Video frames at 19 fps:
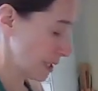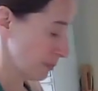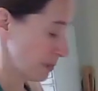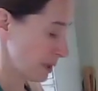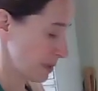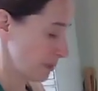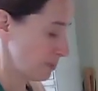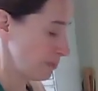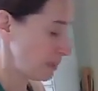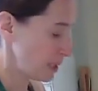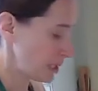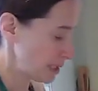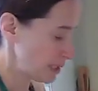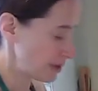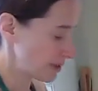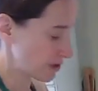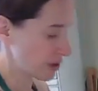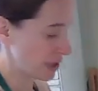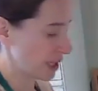But it
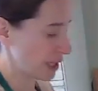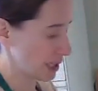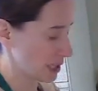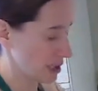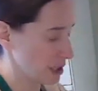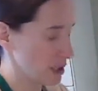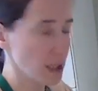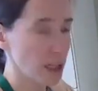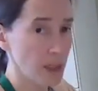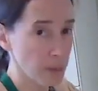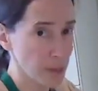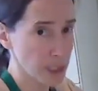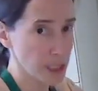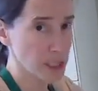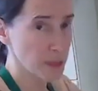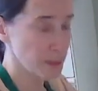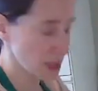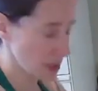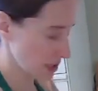means that I can cut my
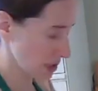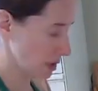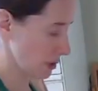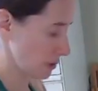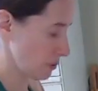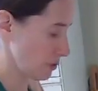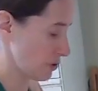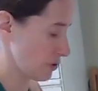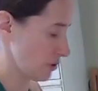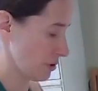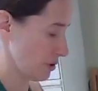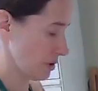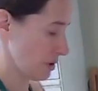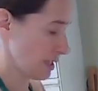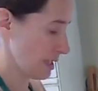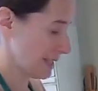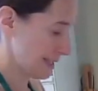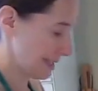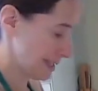tomatoes
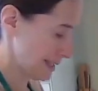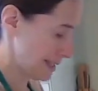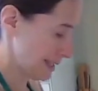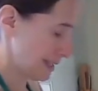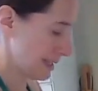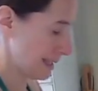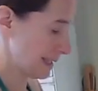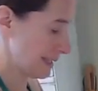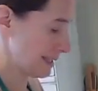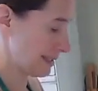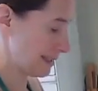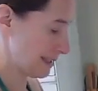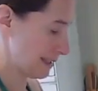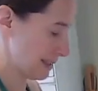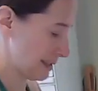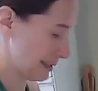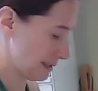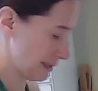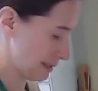nice
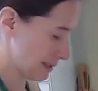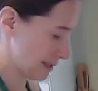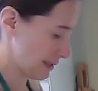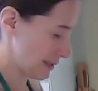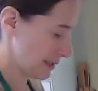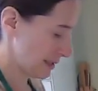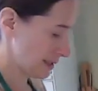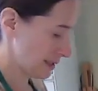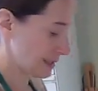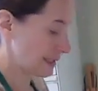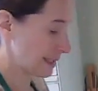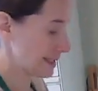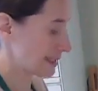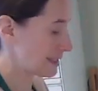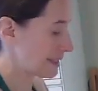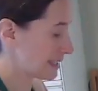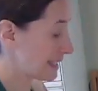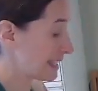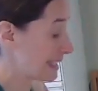and
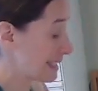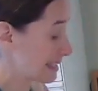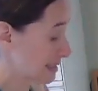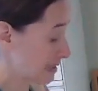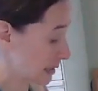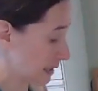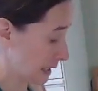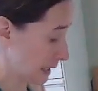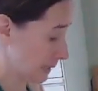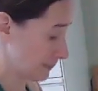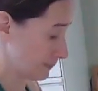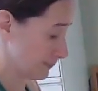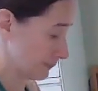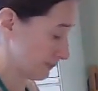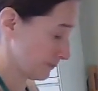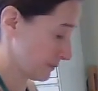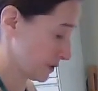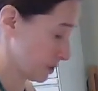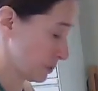easily,
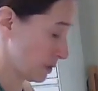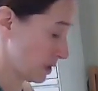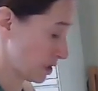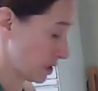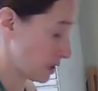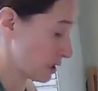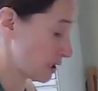which